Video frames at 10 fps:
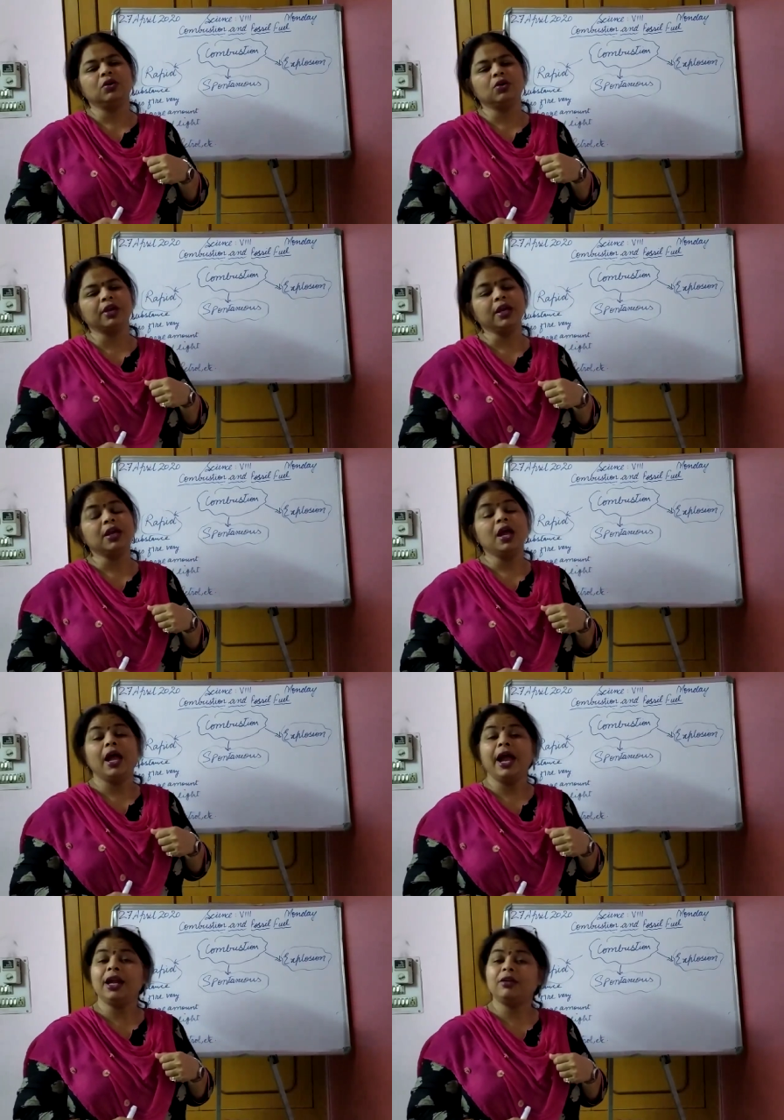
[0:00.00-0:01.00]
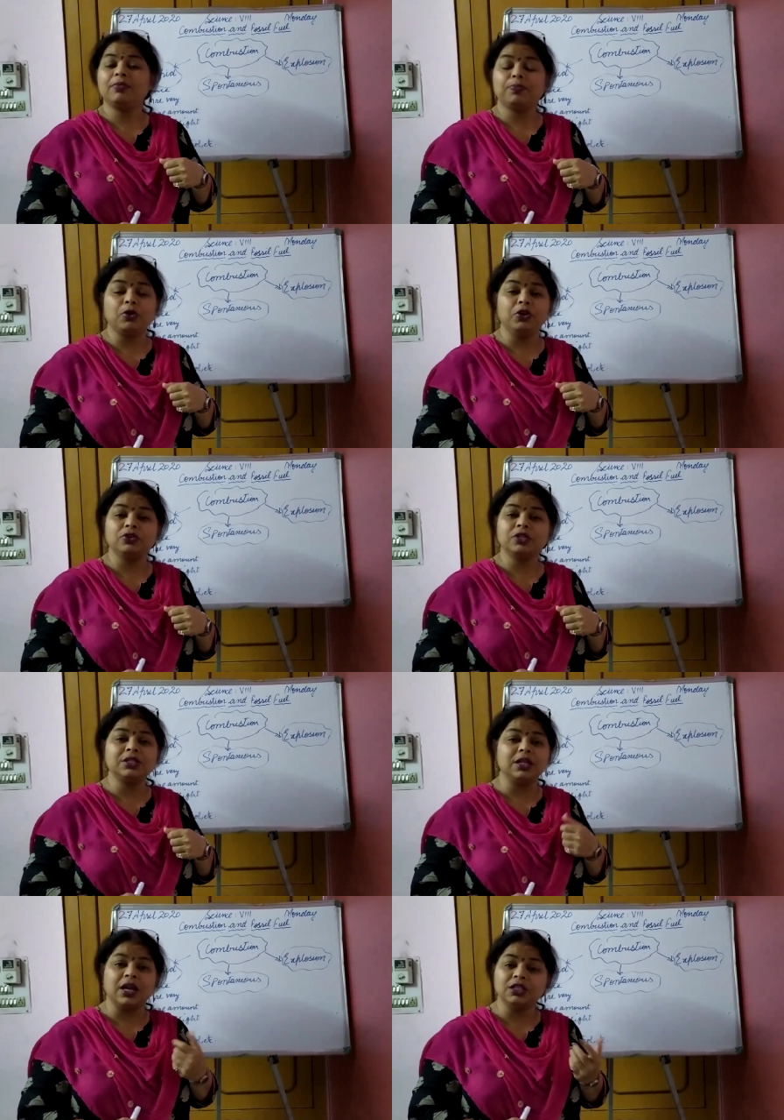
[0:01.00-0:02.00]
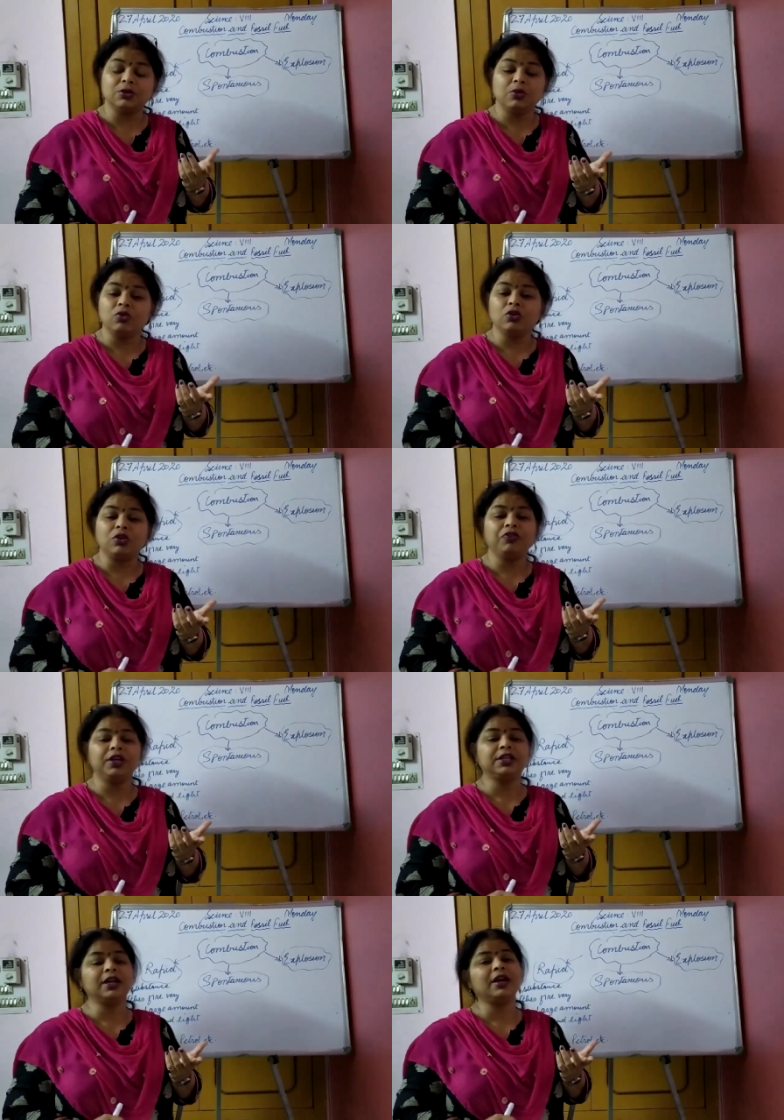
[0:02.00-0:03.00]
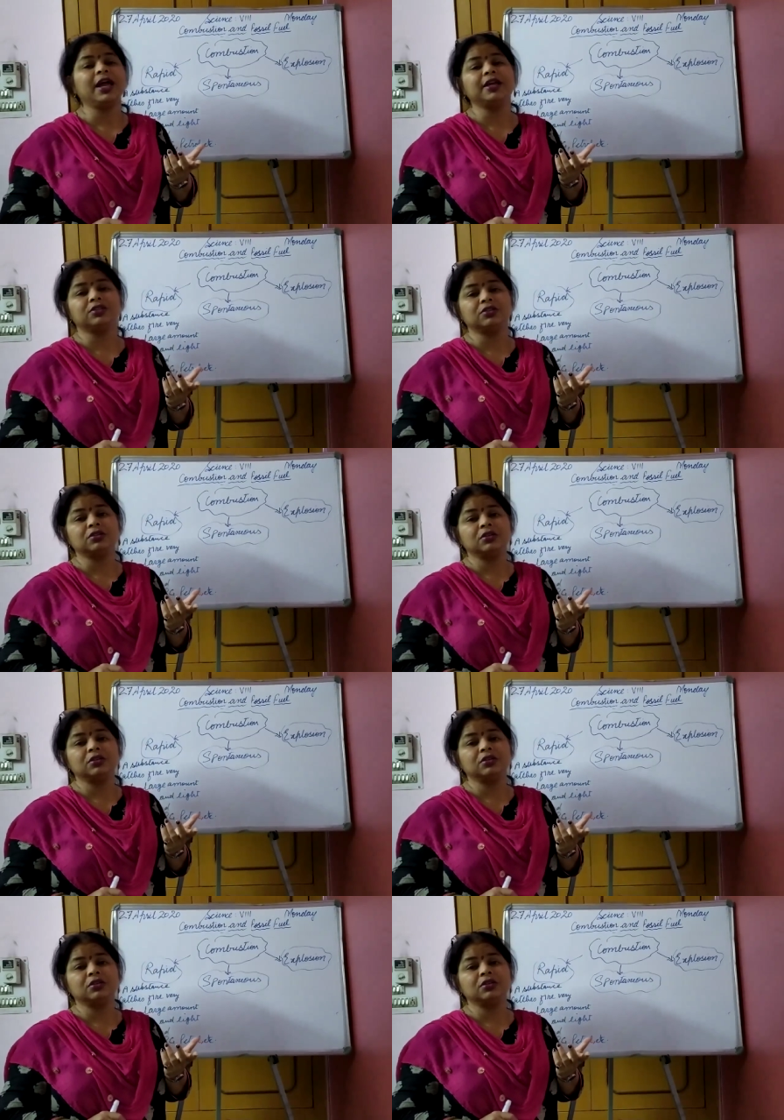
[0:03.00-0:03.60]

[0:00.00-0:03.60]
Okay, and produces large amount of heat and light.